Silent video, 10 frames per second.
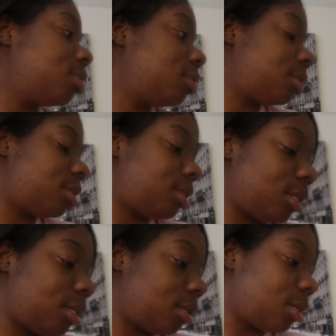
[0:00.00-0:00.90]
Let's
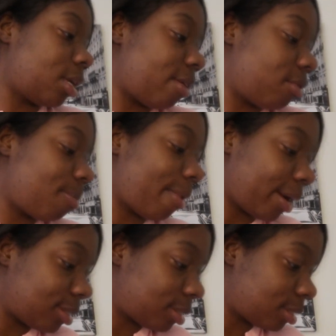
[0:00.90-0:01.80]
see, I have the
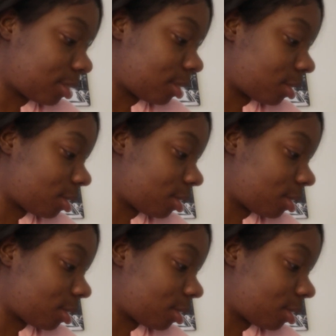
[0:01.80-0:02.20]
prices.